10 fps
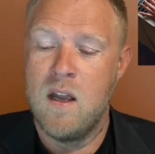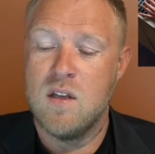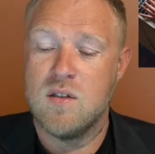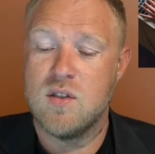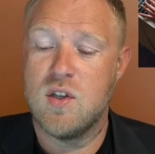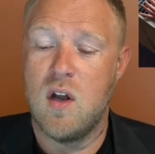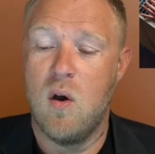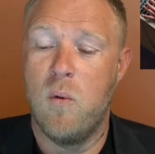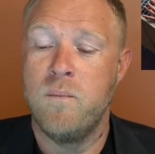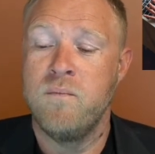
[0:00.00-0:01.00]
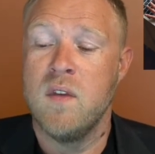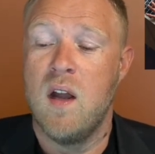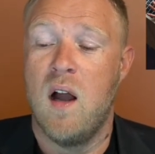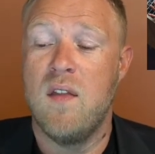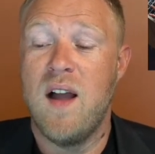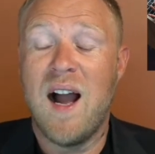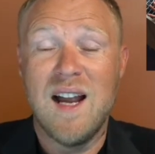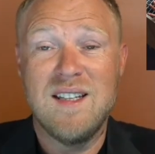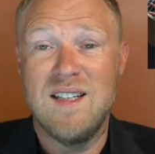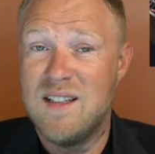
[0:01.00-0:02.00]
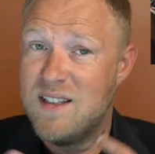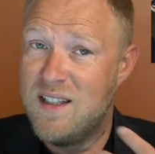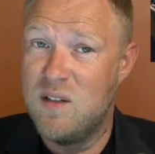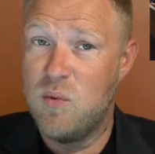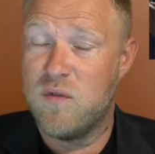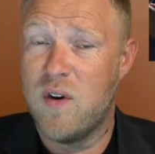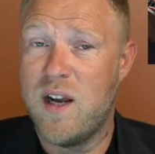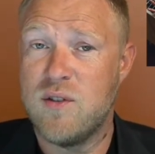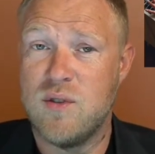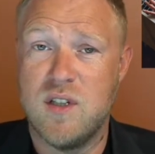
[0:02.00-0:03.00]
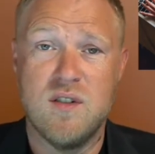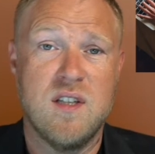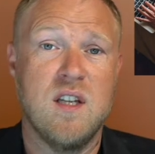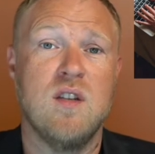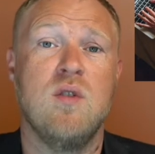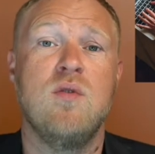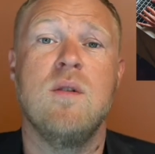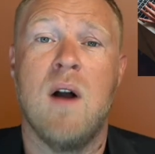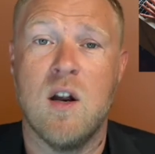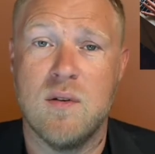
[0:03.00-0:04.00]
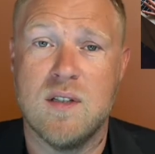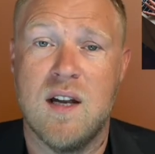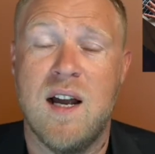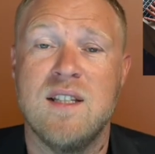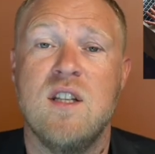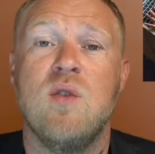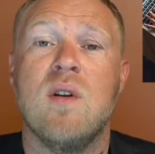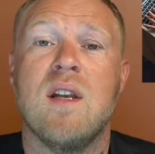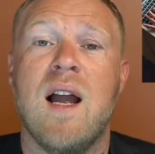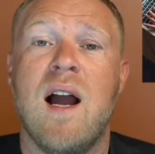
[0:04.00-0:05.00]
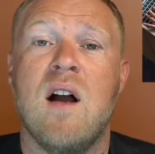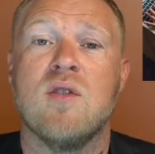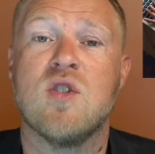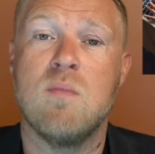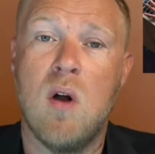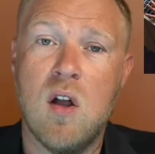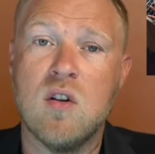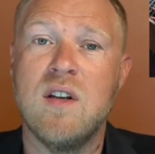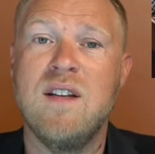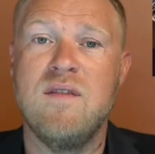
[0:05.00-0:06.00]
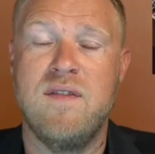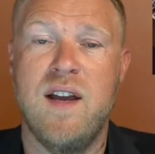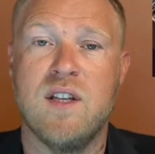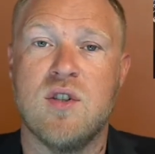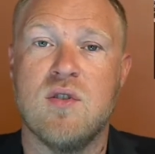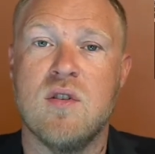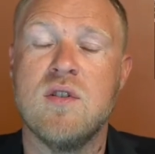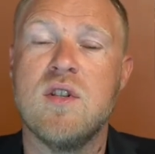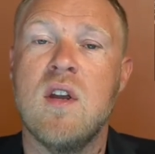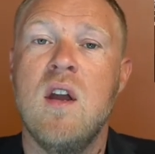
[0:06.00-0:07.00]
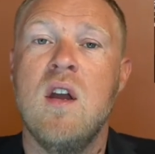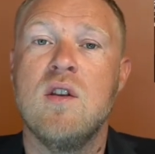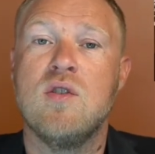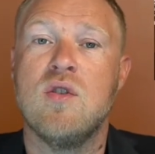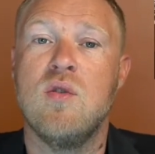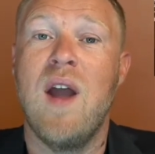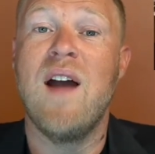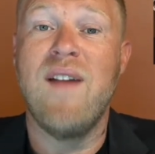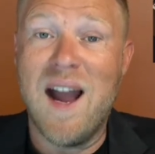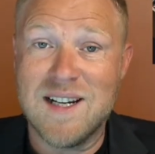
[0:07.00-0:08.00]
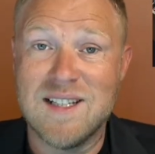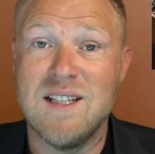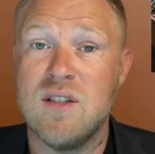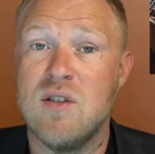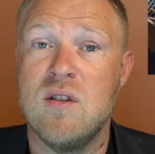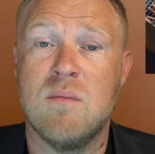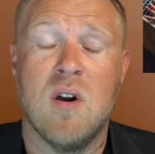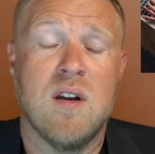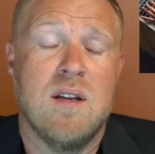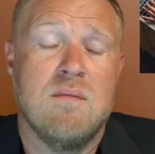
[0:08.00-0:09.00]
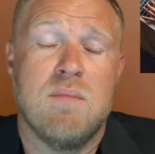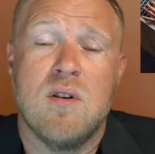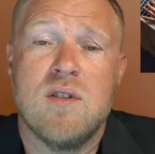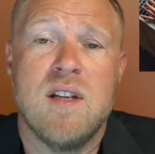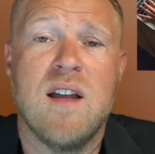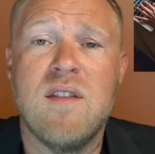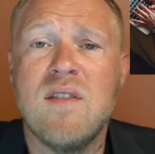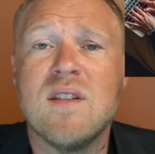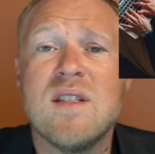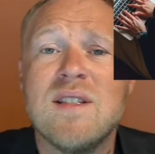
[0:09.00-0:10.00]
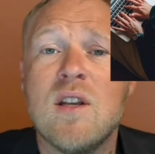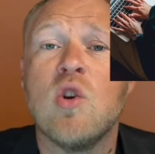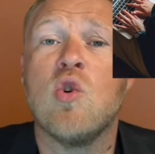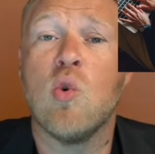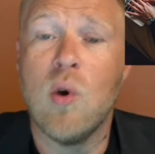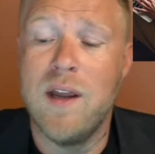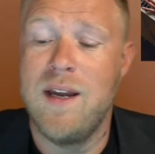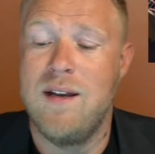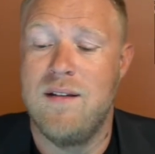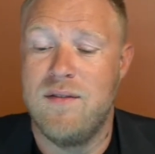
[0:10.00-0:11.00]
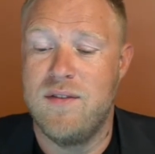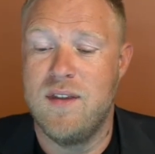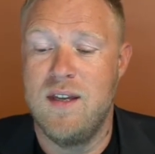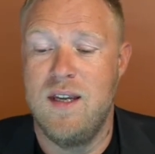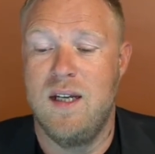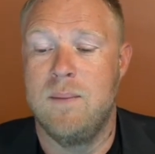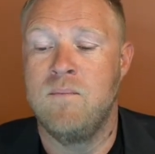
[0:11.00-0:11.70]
So the idea, again, with fractional shares, that you democratize it. You allow smaller investors to have access to the market. And personally, I think this is a great thing.